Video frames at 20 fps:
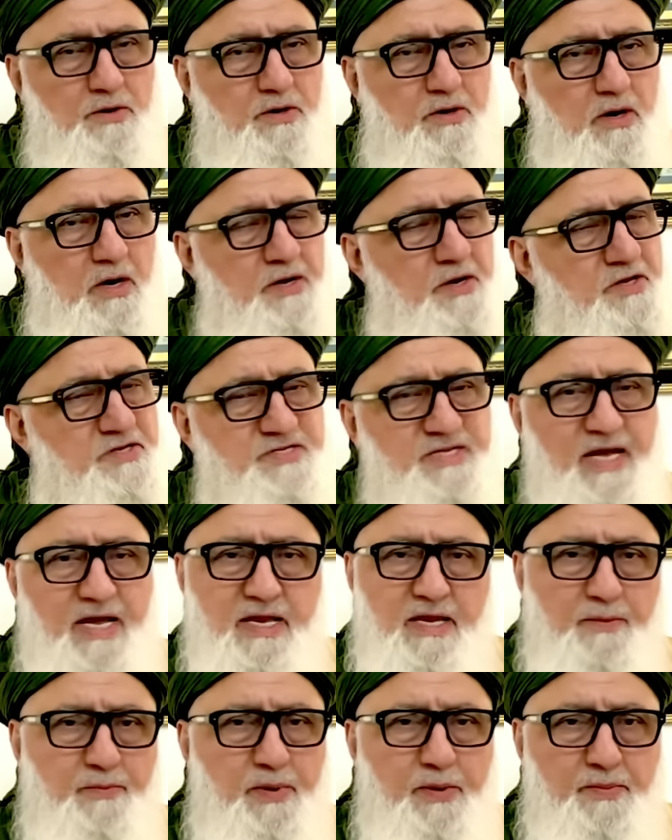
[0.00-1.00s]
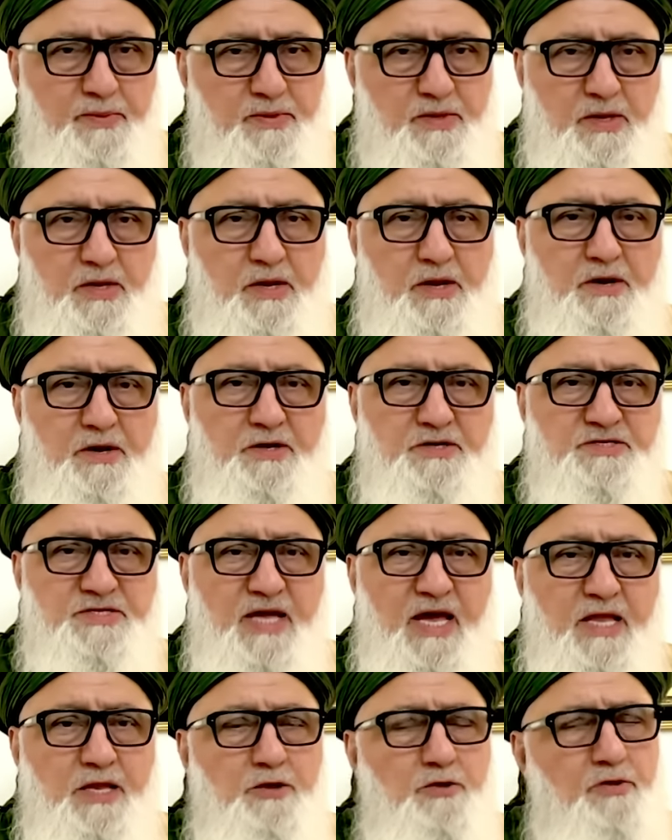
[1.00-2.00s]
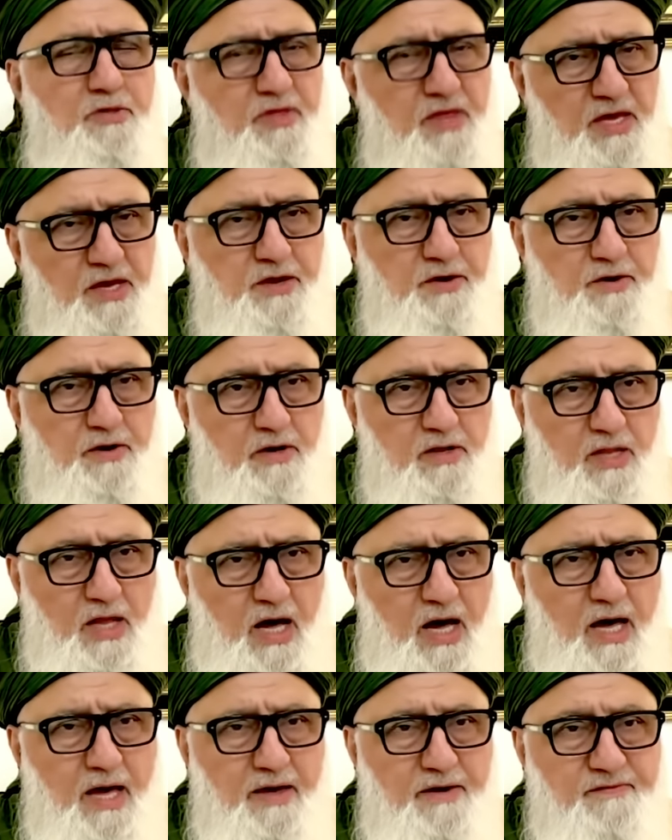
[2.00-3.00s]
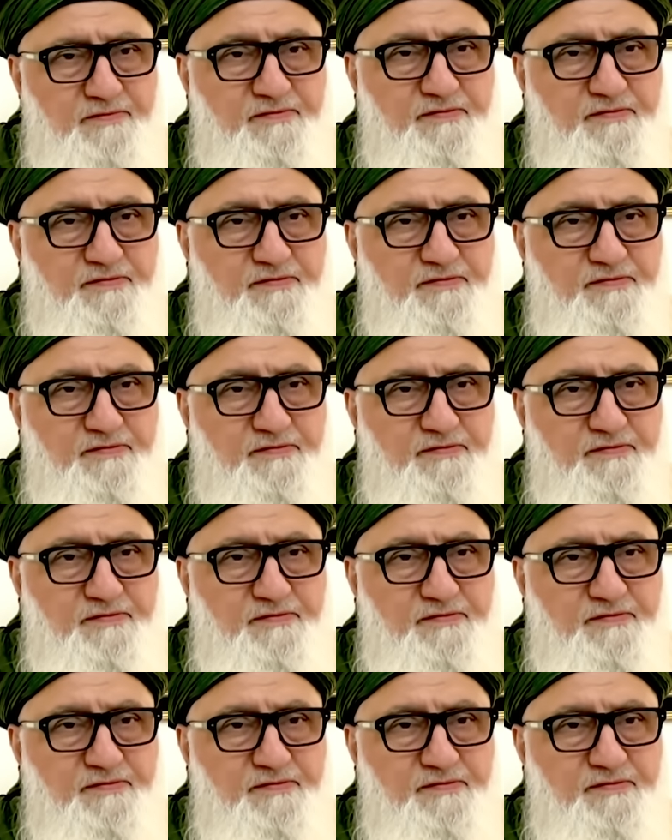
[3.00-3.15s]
or understanding people don't understand. You think you're alive